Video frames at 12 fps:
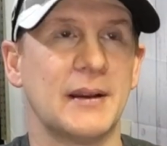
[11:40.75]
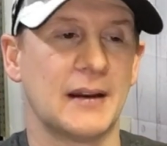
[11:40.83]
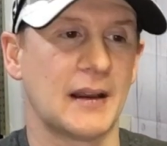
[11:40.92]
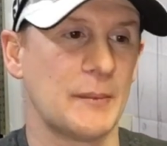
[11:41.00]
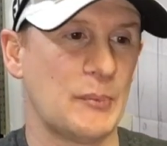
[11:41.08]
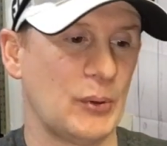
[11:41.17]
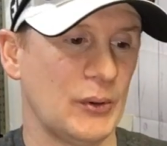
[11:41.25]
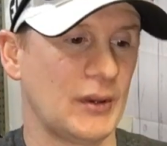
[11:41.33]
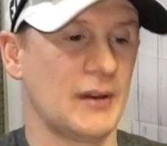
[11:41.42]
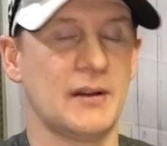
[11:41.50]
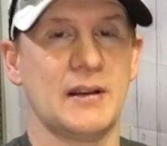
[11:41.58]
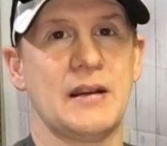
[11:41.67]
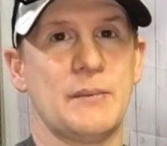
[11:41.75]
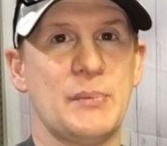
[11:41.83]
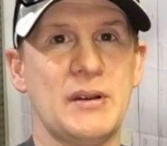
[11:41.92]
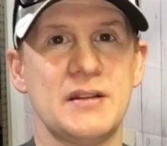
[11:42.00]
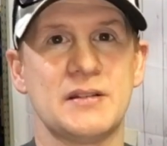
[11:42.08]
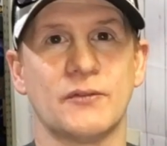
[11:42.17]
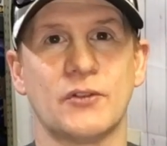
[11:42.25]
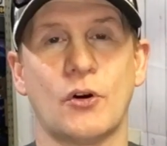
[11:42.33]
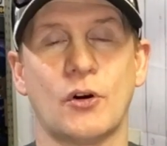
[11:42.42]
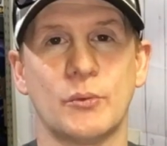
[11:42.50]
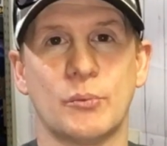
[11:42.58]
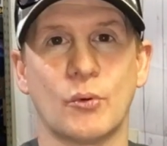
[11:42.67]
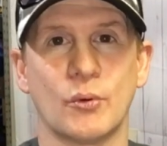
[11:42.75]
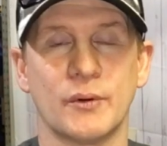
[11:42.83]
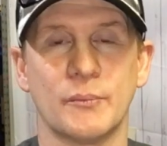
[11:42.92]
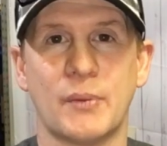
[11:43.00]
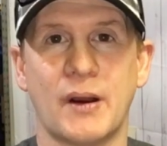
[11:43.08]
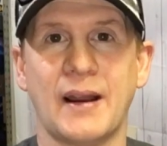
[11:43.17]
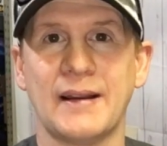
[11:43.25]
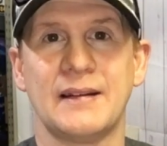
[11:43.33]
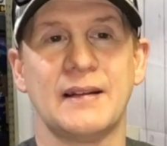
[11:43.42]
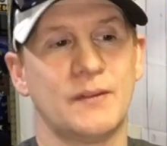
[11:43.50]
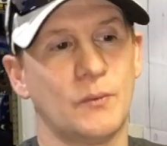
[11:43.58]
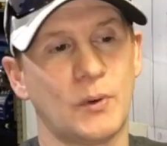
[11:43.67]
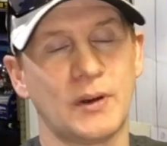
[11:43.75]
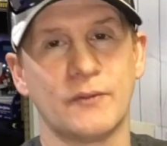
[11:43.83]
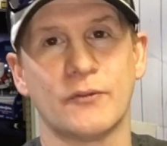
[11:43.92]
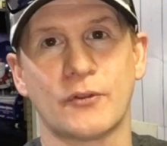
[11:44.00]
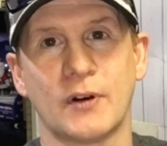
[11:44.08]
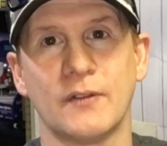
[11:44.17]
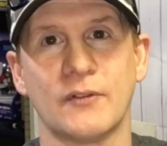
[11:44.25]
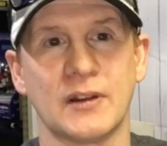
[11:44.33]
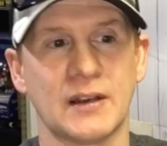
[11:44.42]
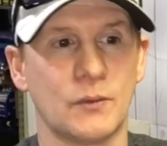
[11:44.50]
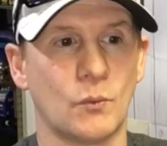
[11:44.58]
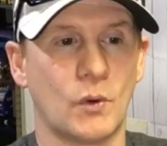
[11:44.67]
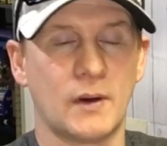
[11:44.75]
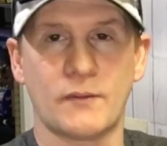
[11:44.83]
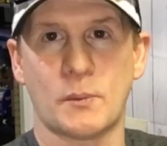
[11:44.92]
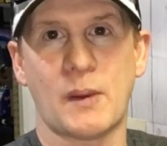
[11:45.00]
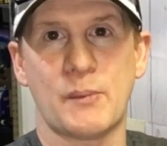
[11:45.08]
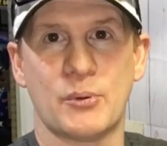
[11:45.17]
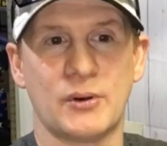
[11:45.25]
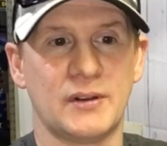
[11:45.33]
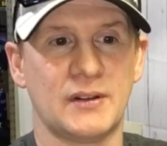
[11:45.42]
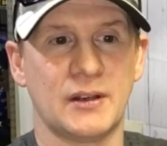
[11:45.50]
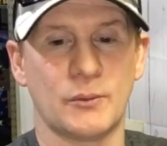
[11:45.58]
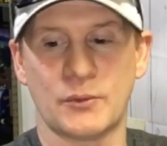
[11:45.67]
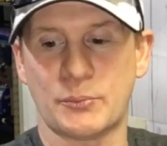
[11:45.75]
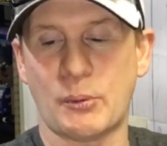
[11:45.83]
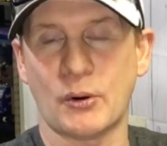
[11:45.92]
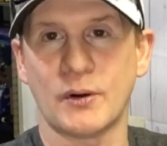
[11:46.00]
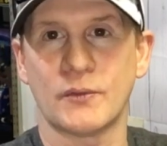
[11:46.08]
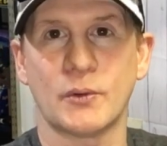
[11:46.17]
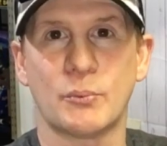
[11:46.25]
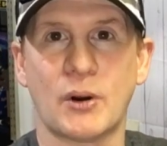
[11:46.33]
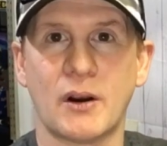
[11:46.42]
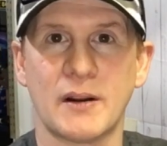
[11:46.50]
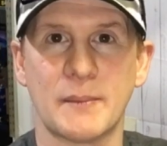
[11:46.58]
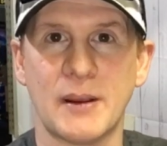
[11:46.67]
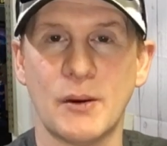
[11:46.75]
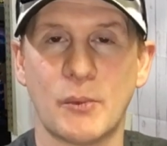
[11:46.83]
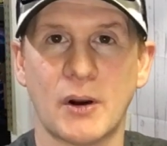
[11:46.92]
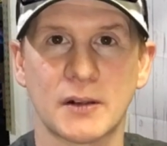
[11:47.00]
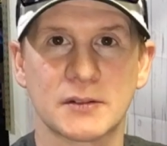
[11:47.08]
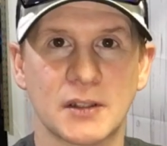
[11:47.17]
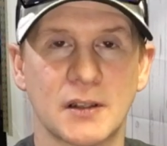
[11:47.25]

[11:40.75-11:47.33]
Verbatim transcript: and I put a piece of cardboard behind it and one in front of it, and one of them I put in there was part of a priority mailbox.